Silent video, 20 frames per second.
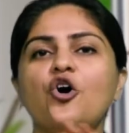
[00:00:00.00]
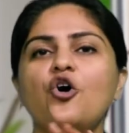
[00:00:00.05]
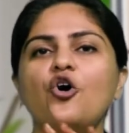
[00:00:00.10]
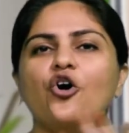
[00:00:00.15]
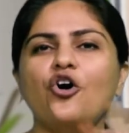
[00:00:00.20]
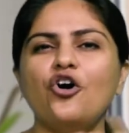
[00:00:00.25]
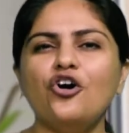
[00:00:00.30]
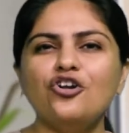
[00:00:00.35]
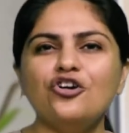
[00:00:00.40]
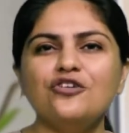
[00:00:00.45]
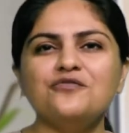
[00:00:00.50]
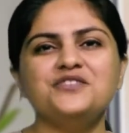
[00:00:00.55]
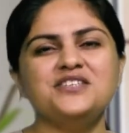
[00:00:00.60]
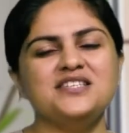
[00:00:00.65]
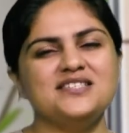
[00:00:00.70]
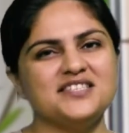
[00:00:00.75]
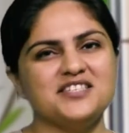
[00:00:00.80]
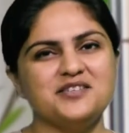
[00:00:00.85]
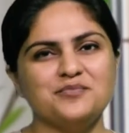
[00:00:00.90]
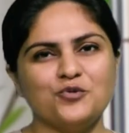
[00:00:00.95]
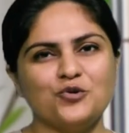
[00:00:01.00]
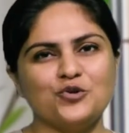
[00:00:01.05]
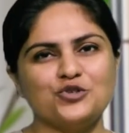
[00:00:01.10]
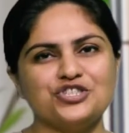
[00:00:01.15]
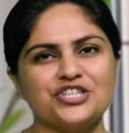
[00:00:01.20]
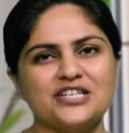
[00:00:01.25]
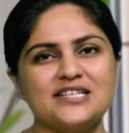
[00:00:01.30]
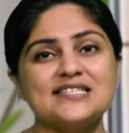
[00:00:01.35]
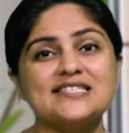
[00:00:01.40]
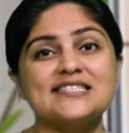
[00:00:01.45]
All of these
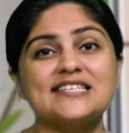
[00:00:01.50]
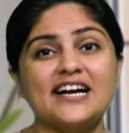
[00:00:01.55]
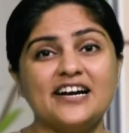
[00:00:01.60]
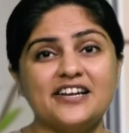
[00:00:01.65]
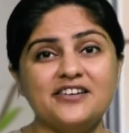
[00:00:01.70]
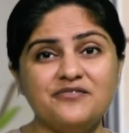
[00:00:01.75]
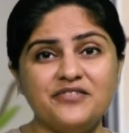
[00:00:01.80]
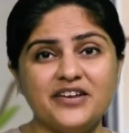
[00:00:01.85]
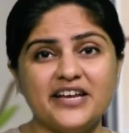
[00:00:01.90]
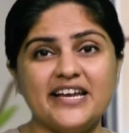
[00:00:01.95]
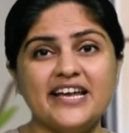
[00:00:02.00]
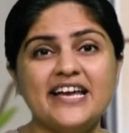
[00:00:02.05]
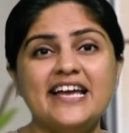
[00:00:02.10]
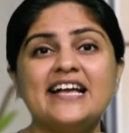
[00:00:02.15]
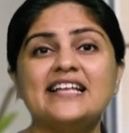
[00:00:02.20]
emotions convey